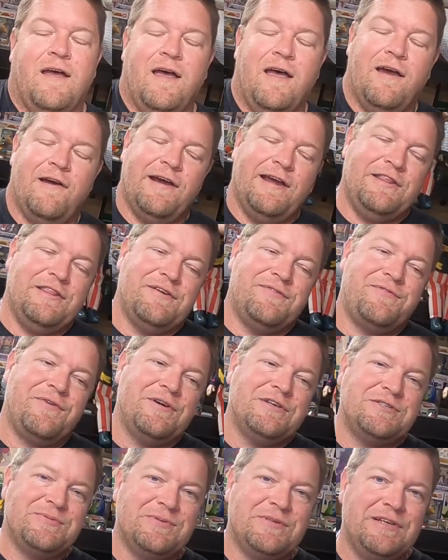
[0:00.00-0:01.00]
All right, the
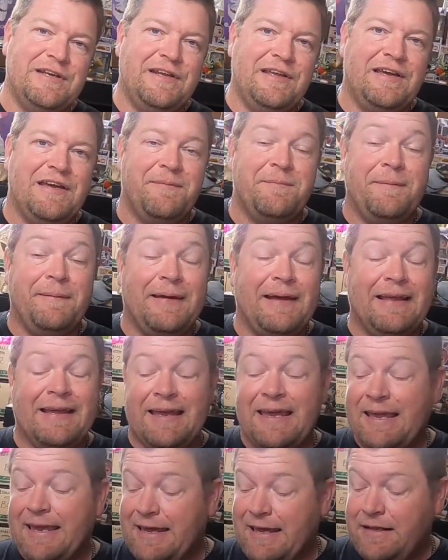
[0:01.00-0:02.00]
first one,
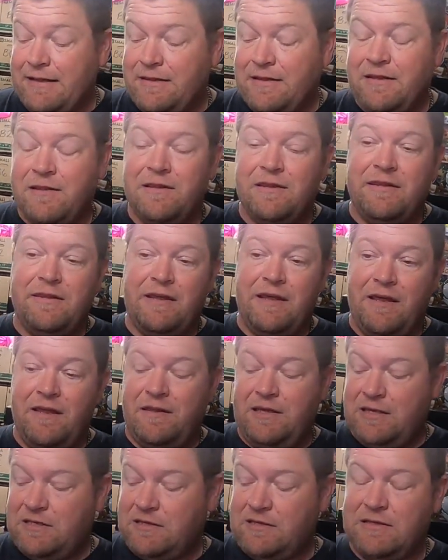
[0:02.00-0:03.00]
again,
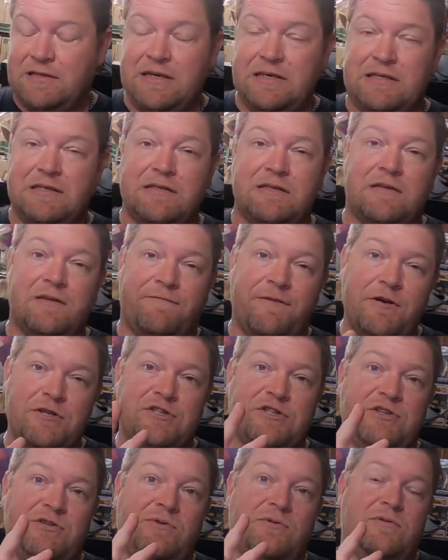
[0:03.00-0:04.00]
the
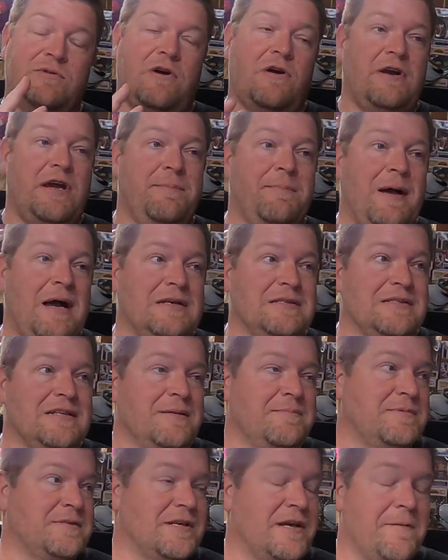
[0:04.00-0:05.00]
first two are already boxed
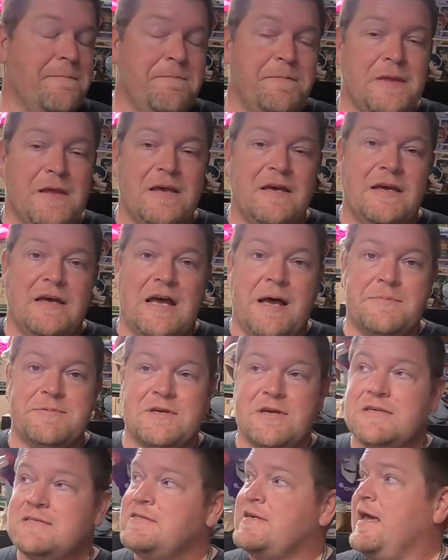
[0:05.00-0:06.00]
up, so I'm
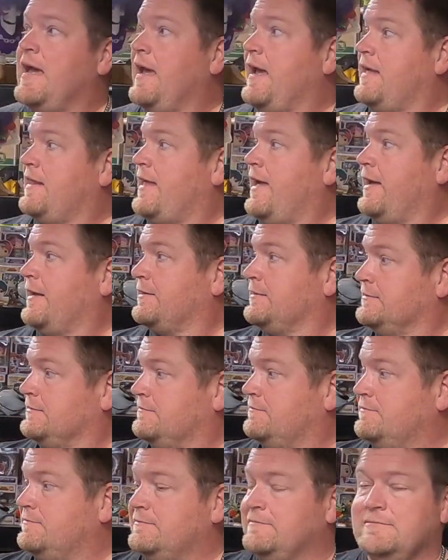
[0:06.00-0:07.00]
just gonna say, like,
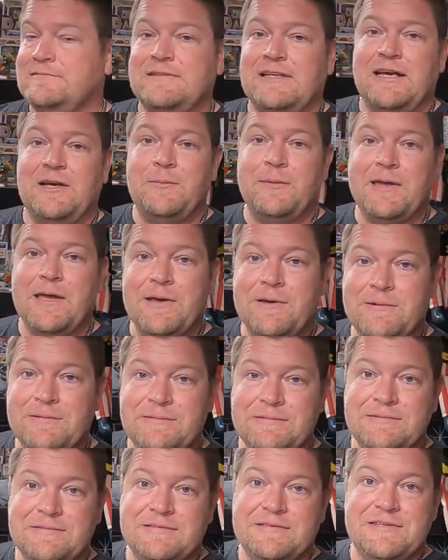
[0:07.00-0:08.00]
here we
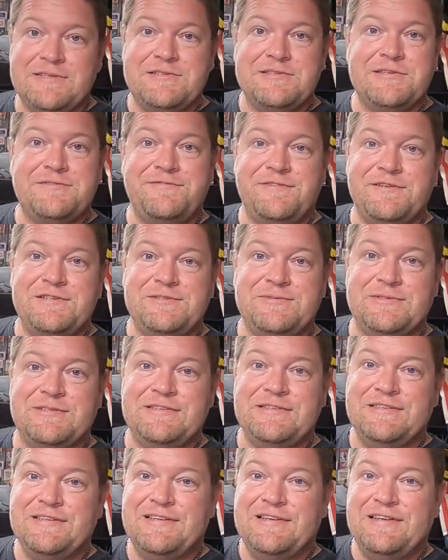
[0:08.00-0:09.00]
go. This is the first
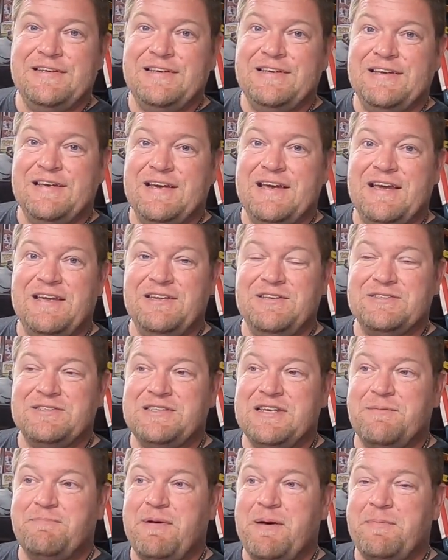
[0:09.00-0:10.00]
one. You'll
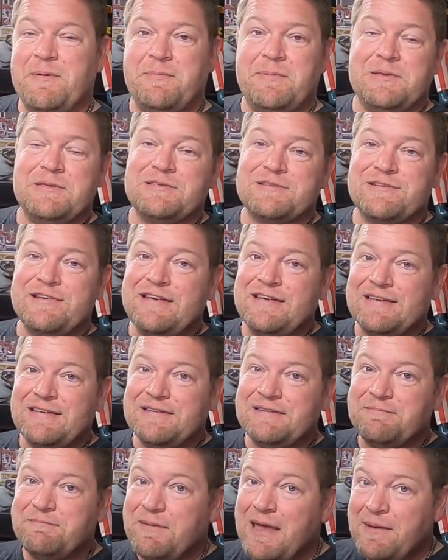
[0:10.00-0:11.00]
see it pop up on the screen,
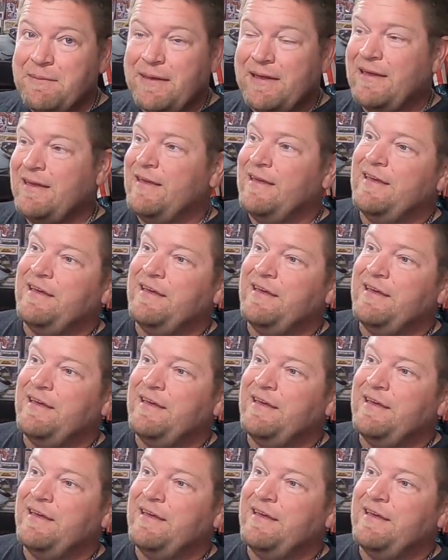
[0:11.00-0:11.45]
maybe.